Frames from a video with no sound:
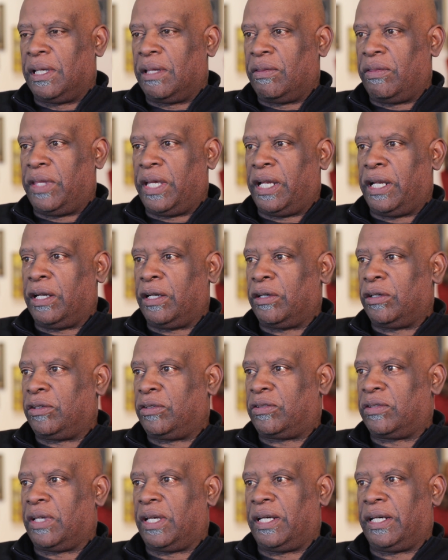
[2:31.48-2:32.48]

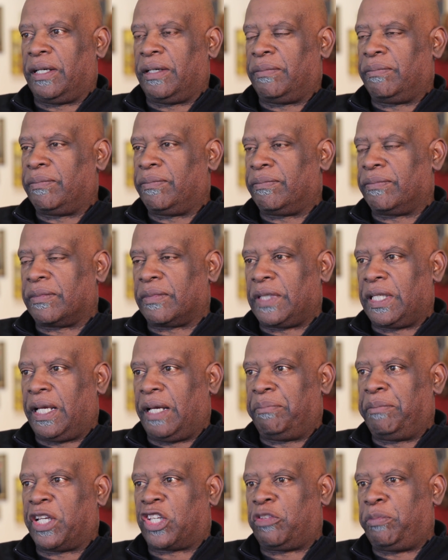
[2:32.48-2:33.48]
There's
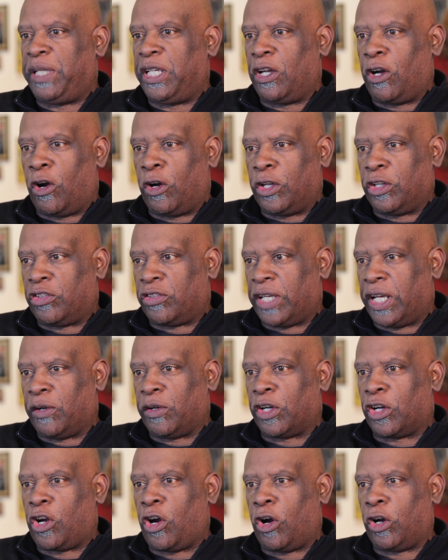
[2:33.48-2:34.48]
a mixed media artist,
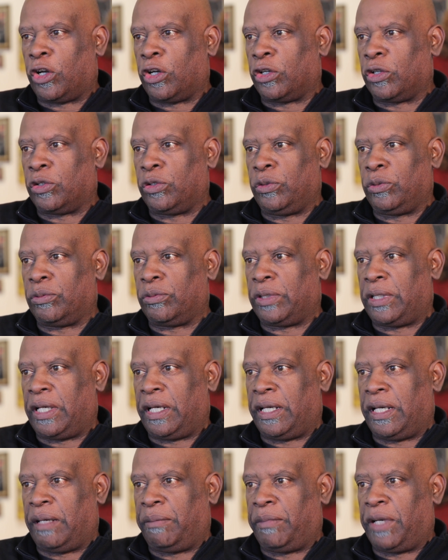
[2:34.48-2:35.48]
Aaron Carter, who
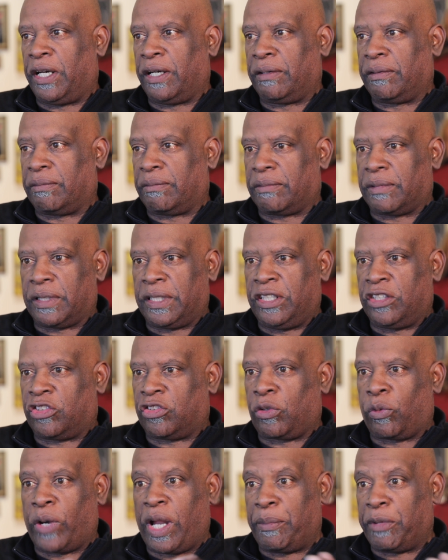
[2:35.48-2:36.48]
among his
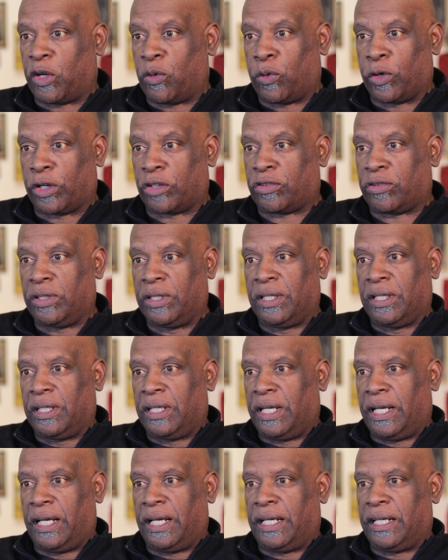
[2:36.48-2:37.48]
ceramic works
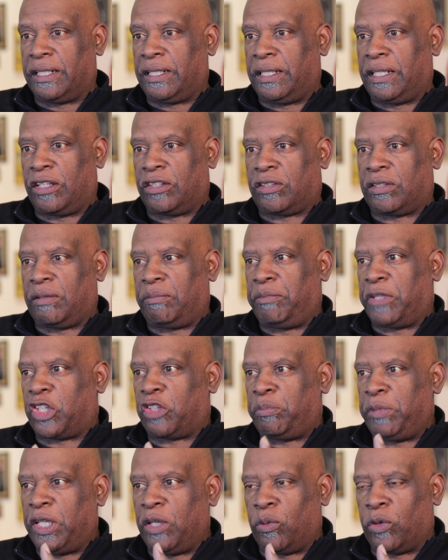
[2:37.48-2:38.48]
does some
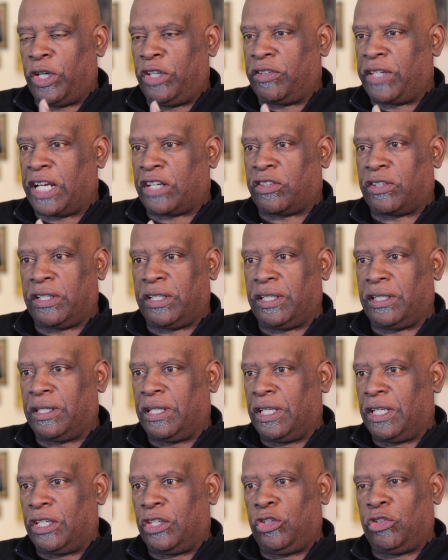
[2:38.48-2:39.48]
mixed media where he's actually
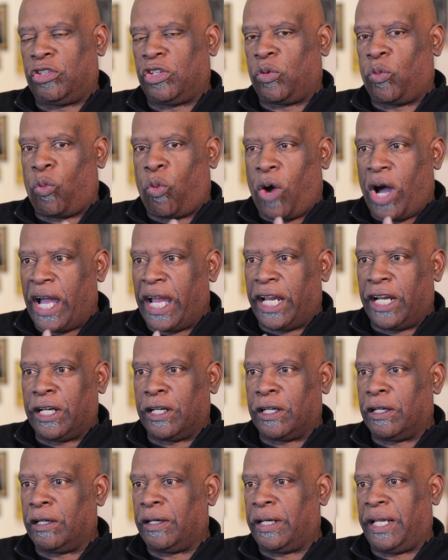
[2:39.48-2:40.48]
using
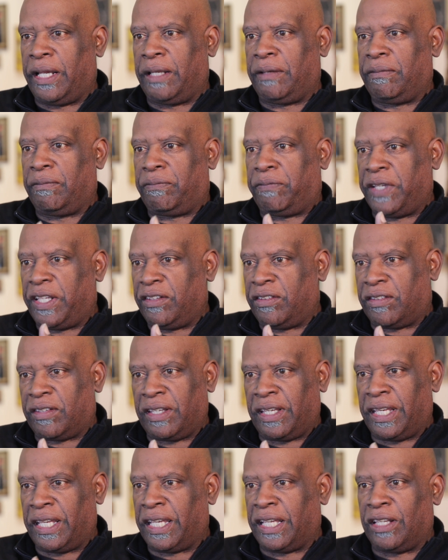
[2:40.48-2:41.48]
wire and
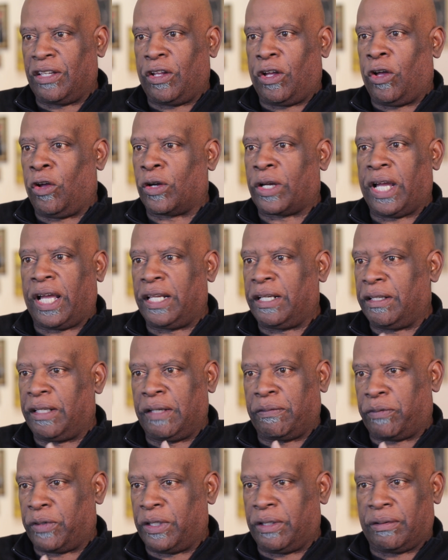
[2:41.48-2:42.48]
fencing and all kinds of
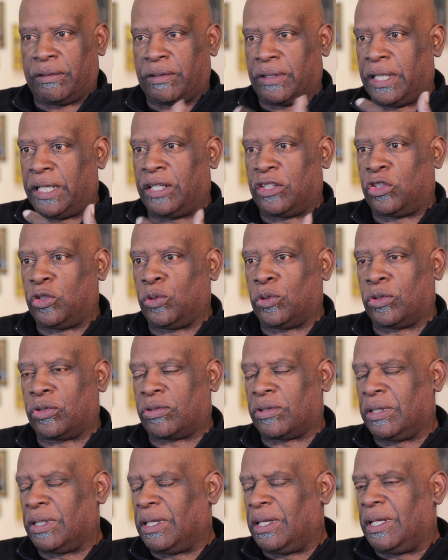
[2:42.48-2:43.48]
different
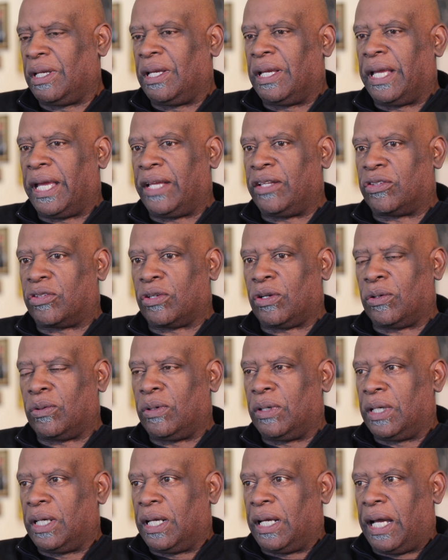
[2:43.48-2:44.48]
tools. And so
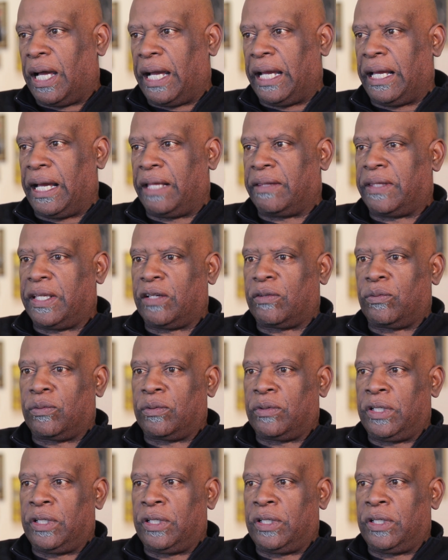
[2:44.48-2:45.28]
I think,